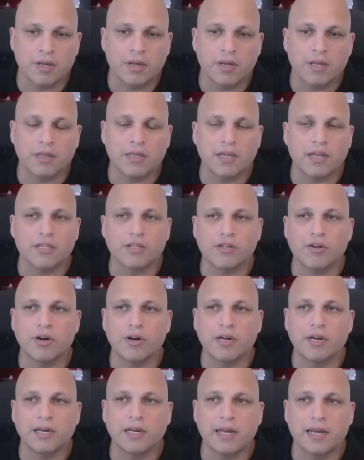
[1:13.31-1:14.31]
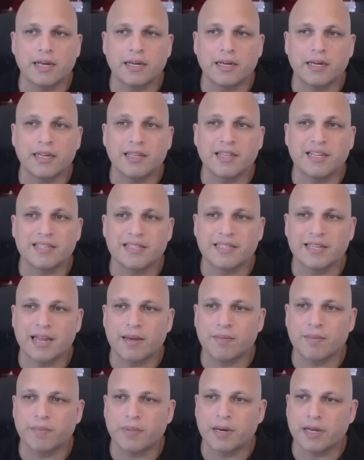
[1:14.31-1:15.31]
This is gonna land in the
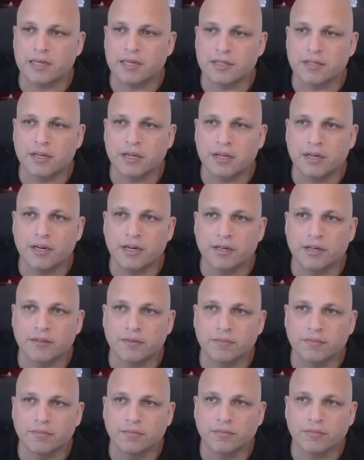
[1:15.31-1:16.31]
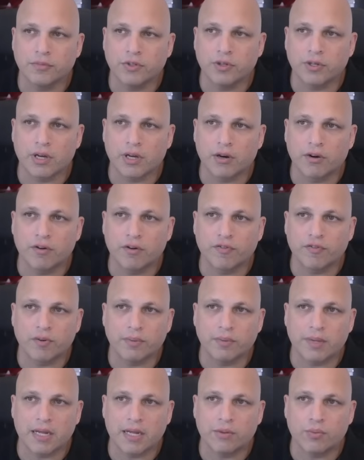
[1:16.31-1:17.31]
same place here. You can go
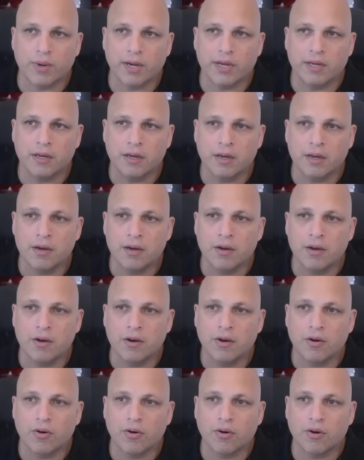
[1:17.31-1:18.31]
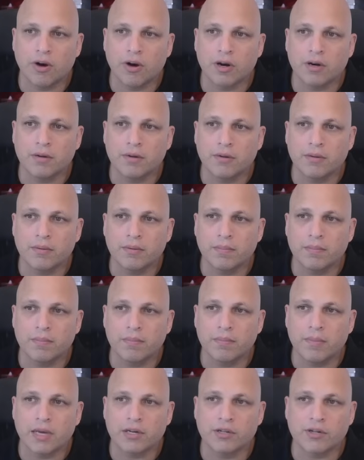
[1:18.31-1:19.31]
from that way or
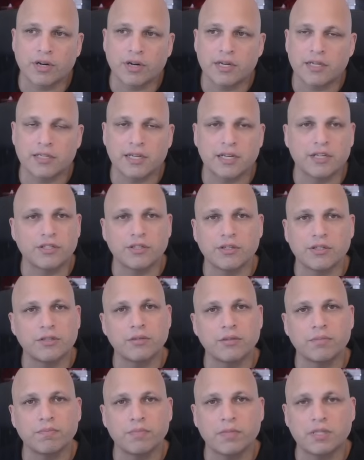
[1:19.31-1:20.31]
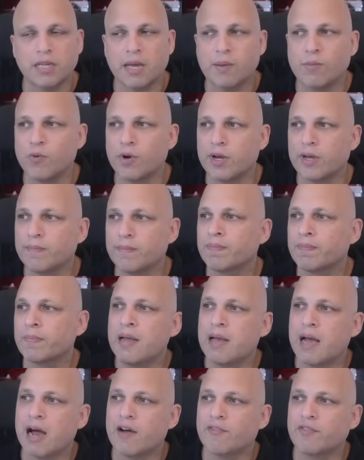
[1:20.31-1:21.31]
manage organizations, same way.
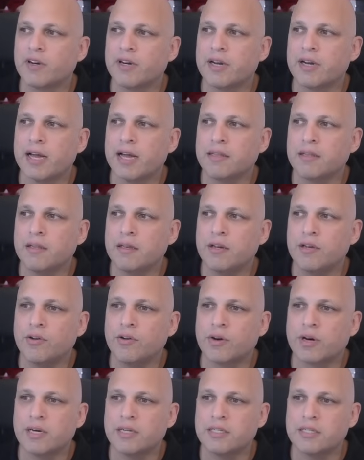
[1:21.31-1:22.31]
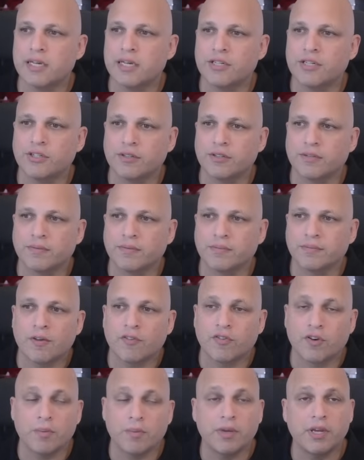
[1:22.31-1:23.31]
After that, new organization.
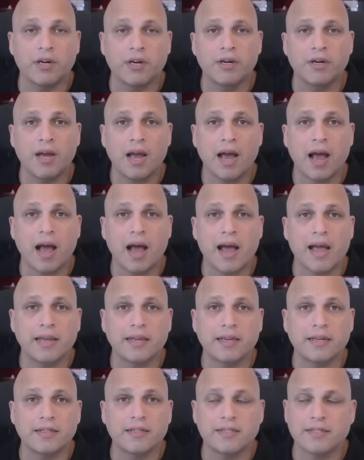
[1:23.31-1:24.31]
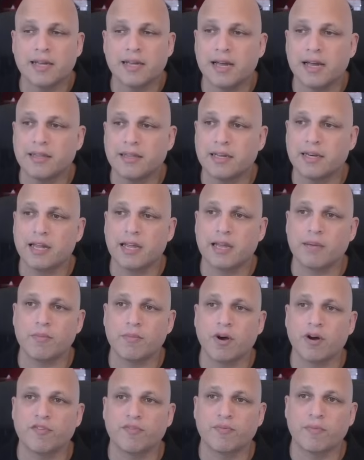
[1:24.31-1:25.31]
From here, I can set the name
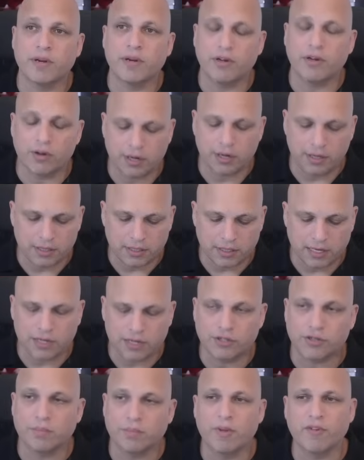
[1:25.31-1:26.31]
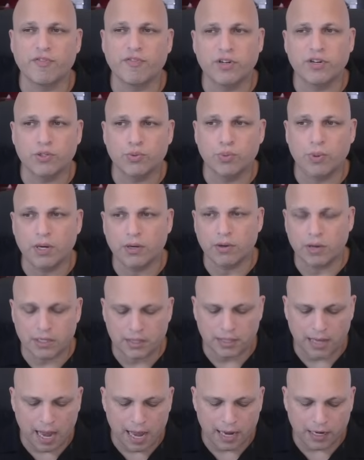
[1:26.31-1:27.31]
of my new organization. My first one
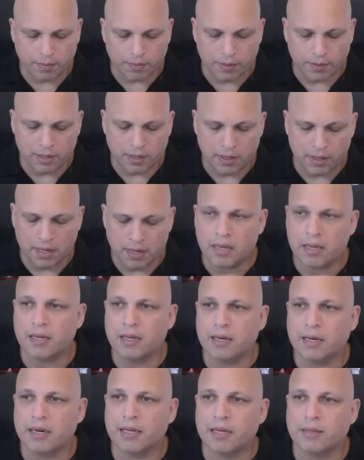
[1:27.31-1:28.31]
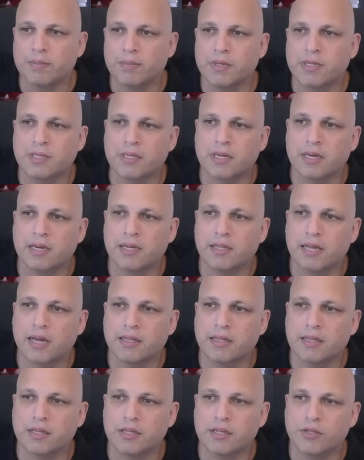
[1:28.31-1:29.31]
was Acme. Let me say
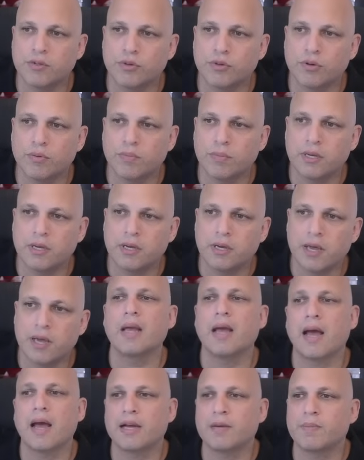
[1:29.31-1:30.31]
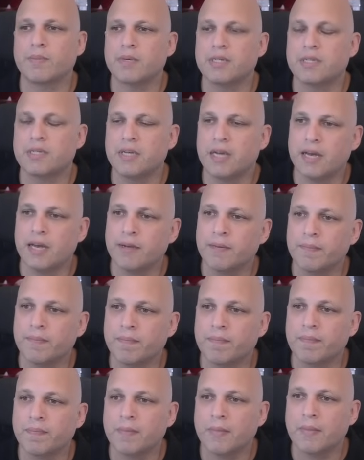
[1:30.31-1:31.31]
that this will be Acme CA,
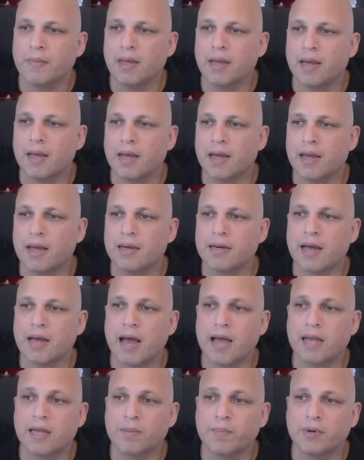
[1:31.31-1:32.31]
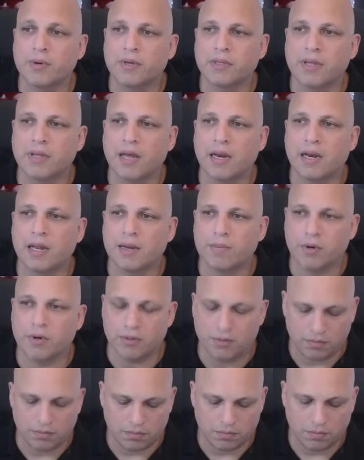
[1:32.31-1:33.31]
and I can put a
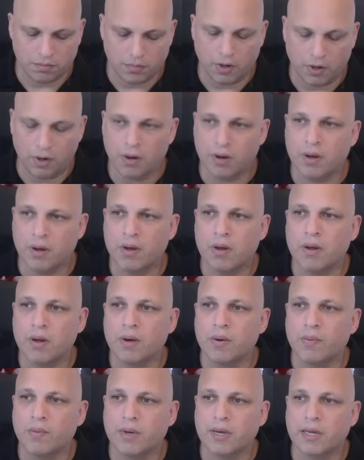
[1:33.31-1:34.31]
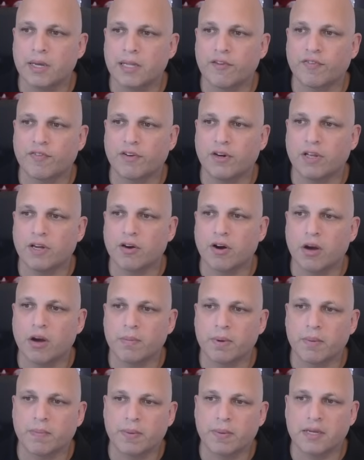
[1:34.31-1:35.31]
label. We can definitely
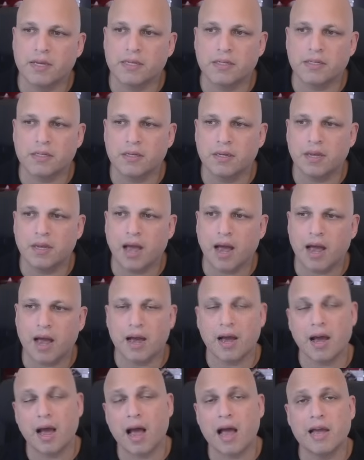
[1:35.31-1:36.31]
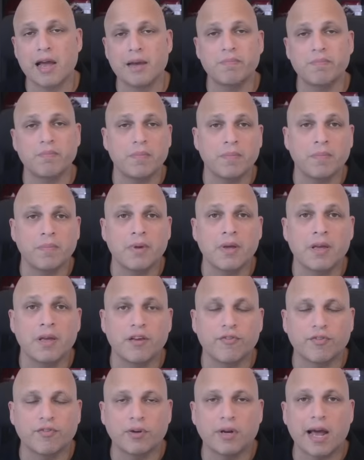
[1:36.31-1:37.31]
copy and paste.
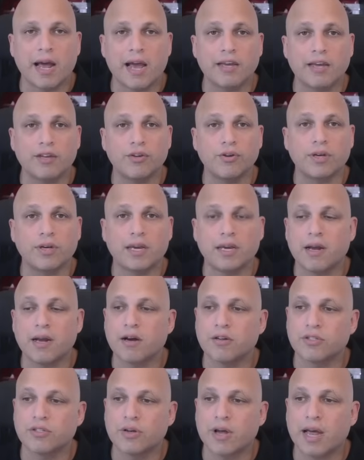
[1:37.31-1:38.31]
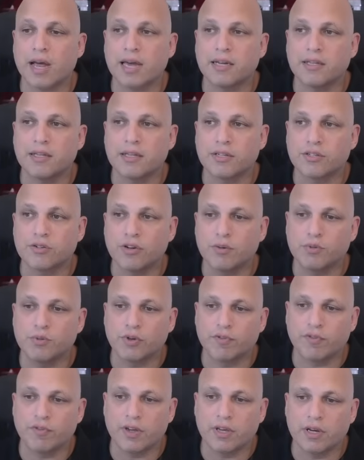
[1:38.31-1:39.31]
If you like, you can also add a
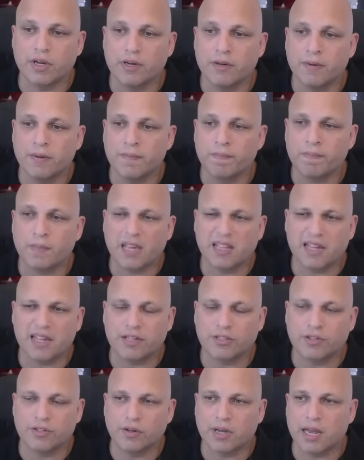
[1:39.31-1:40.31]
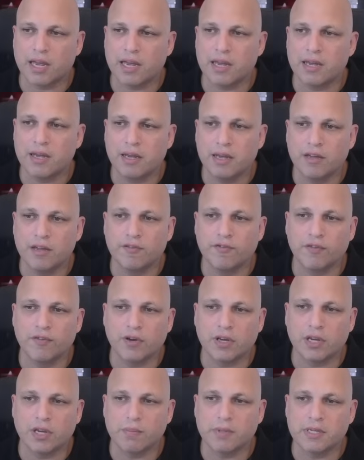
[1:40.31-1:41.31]
description over here, and that's okay if
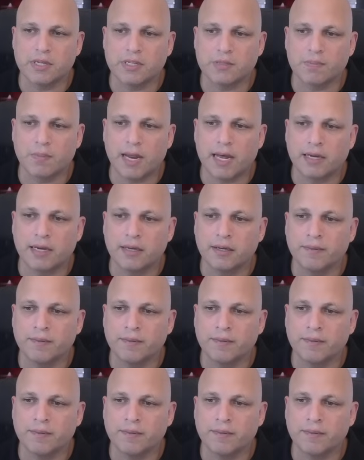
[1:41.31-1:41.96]
you keep this blank.